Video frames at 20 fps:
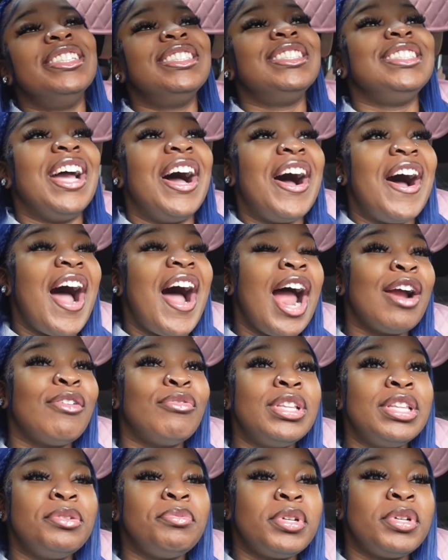Y'all, I
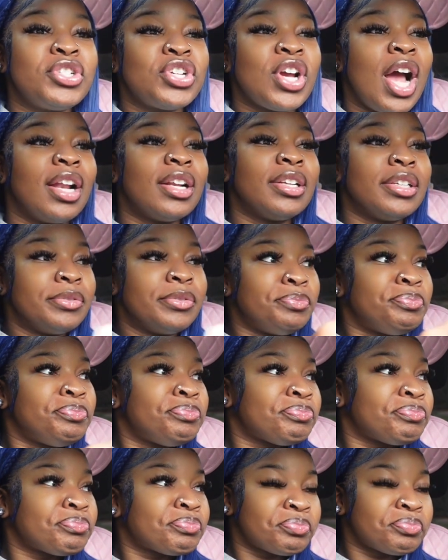really been trying to
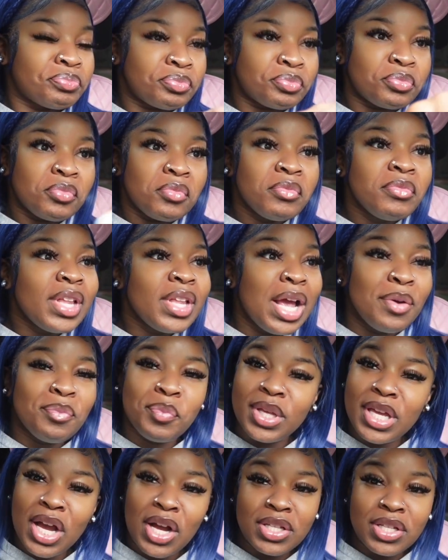
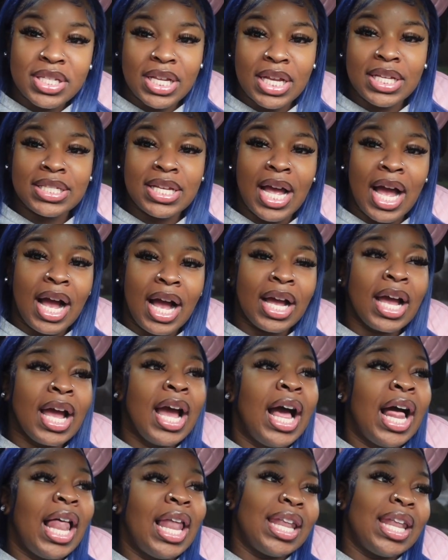be on TikTok.
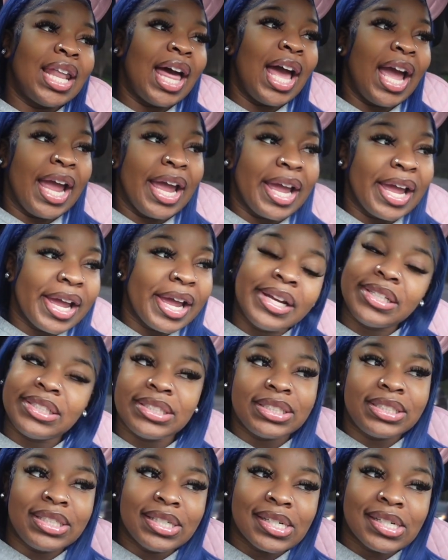Like,
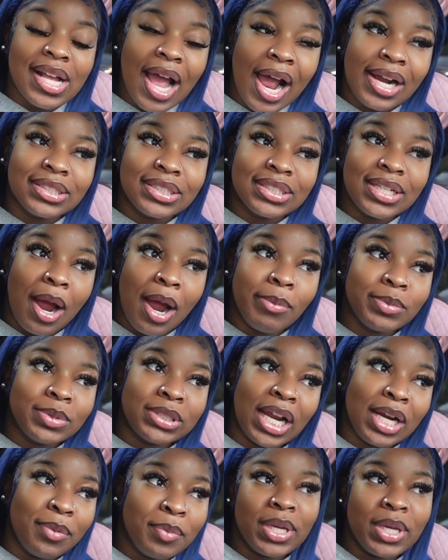I'm
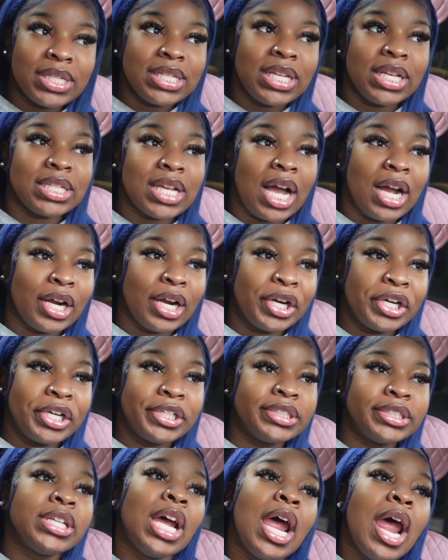trying to be a
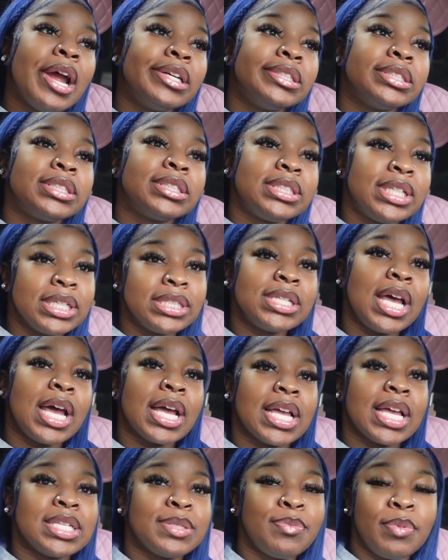TikToker.
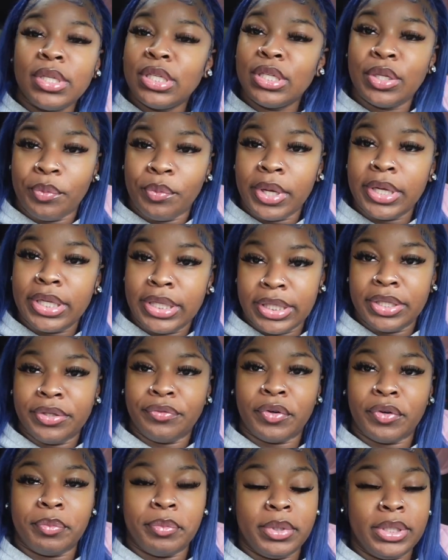TikTok has been doing good
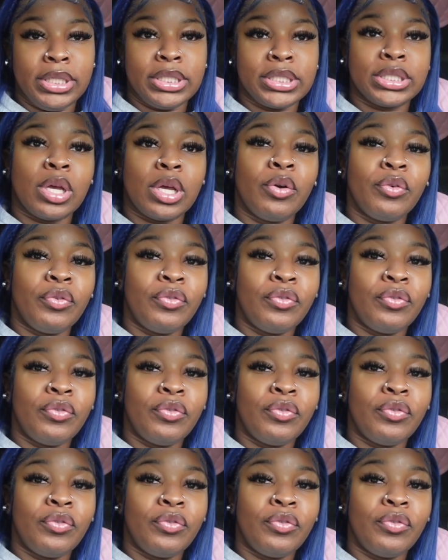for me so